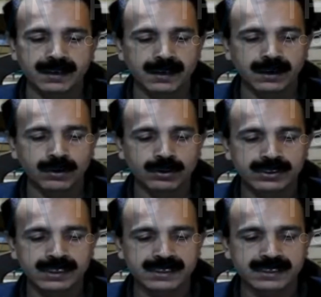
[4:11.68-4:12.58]
Lahore
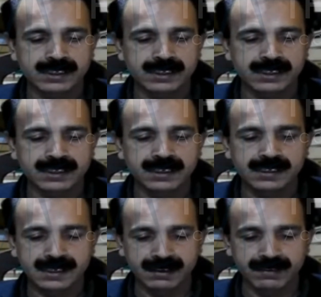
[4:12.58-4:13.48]

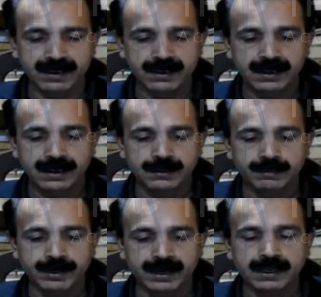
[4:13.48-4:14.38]
637,
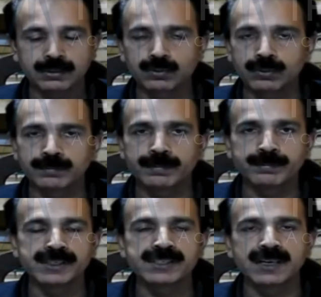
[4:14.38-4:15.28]
PLD
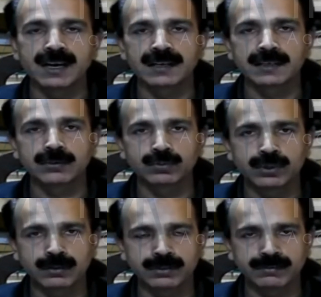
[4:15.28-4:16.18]
PCR in the
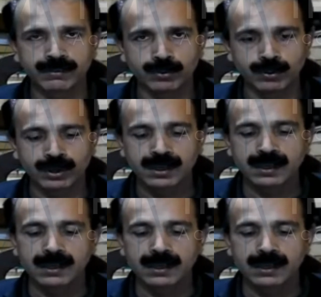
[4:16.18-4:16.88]
2004,